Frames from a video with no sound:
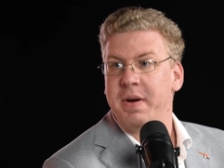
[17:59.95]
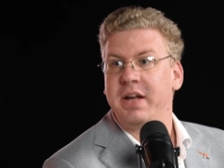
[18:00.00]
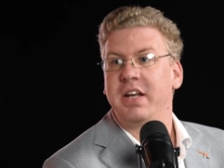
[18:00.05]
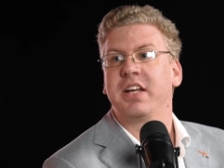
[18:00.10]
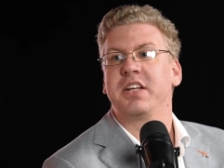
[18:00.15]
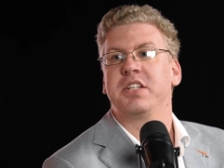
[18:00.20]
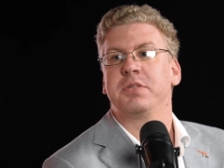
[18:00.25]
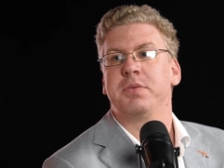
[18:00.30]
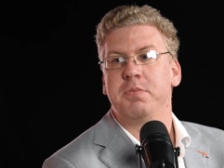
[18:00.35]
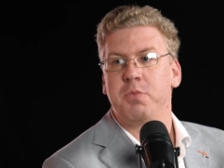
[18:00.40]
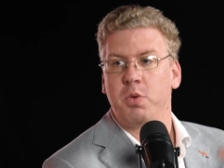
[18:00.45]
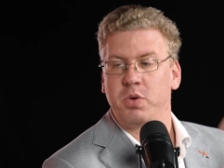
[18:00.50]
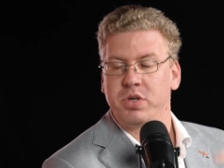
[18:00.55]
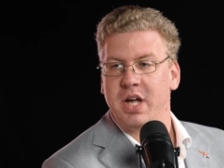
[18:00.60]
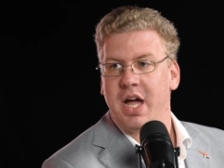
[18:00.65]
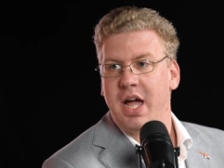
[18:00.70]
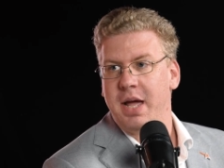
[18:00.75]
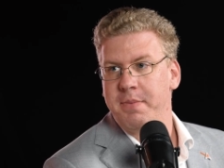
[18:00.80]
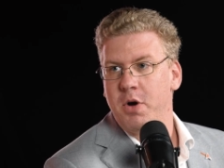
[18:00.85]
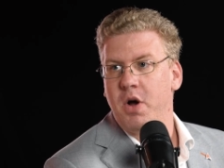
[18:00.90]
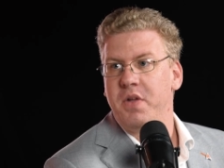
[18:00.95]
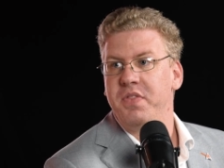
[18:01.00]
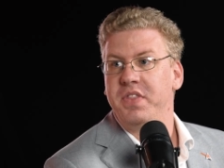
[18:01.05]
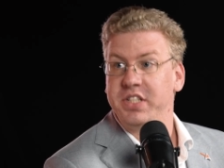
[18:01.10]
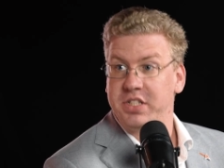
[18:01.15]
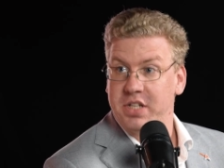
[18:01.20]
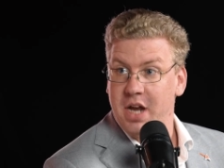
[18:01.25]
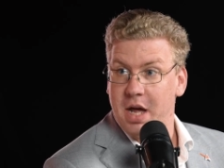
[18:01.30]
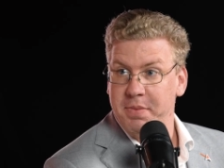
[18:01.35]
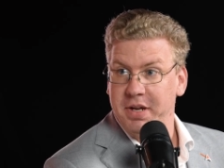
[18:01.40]
I'd like to spend more time on
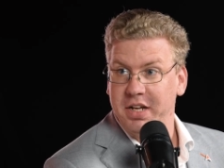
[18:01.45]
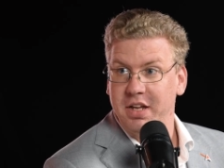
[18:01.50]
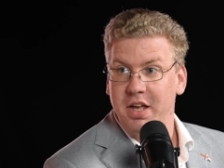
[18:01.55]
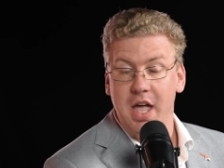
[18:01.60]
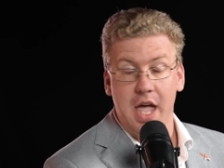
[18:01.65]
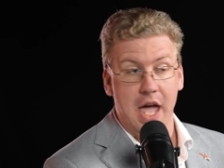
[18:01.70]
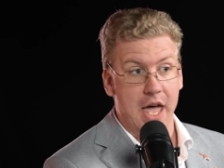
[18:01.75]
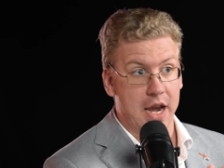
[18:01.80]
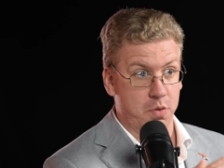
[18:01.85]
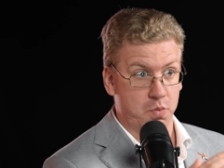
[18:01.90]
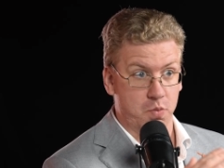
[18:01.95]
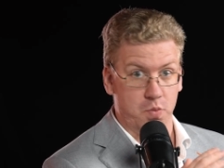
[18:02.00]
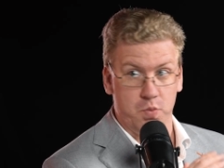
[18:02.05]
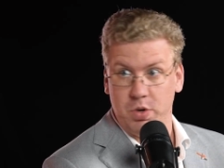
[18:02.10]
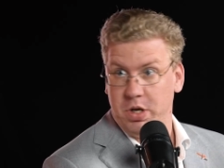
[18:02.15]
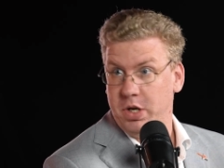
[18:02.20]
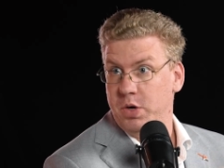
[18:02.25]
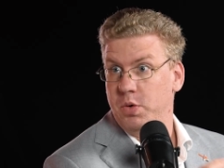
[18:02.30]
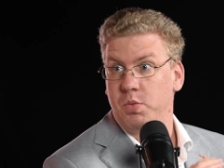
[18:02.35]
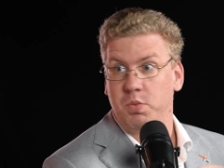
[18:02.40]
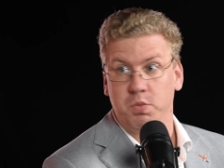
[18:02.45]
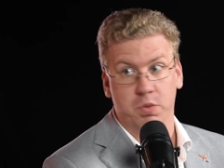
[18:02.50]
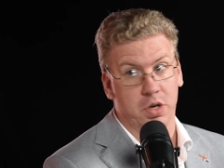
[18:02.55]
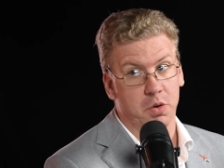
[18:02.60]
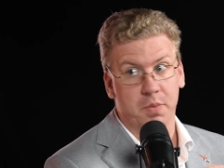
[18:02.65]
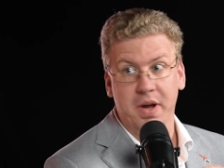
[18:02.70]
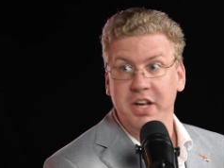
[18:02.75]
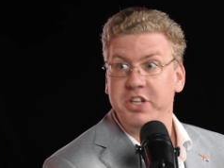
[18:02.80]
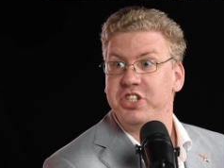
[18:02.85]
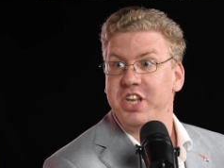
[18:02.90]
this topic, and it
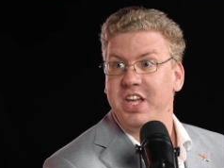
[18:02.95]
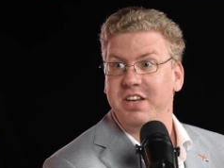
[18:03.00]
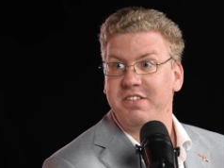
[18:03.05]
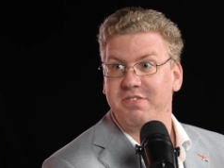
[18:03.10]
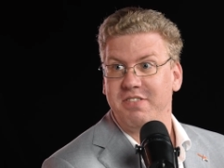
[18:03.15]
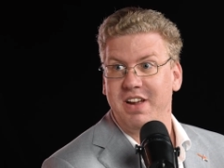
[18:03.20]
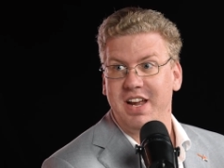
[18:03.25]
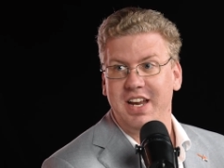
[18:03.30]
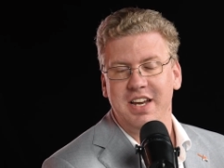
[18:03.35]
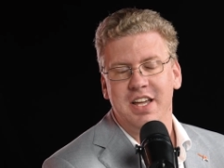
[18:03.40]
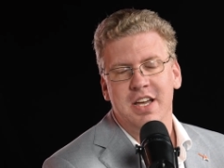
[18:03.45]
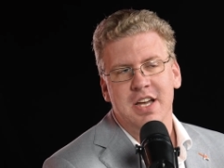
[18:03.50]
rearranged it. Right.